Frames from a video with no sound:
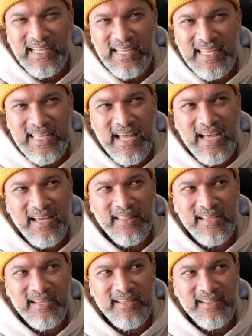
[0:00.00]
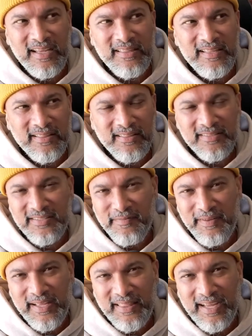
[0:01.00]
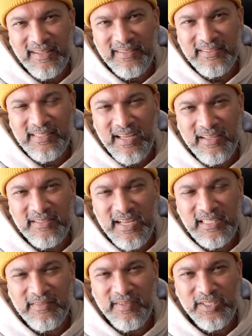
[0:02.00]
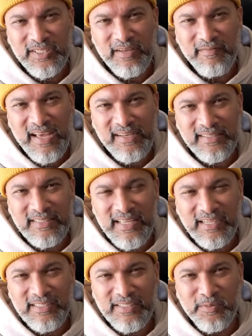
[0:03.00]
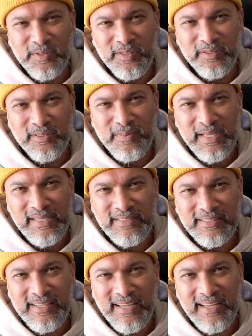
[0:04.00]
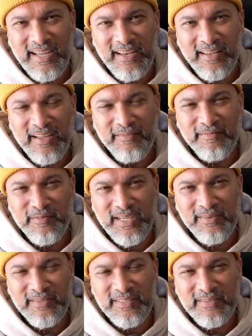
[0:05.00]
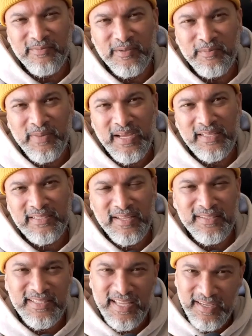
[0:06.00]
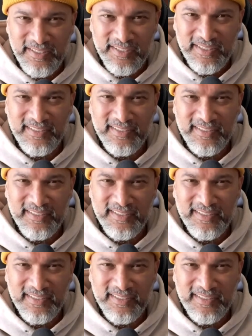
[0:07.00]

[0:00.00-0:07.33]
Yeah, I think stuff like that, science fiction and fantasy actually were the places that I loved when my son's age.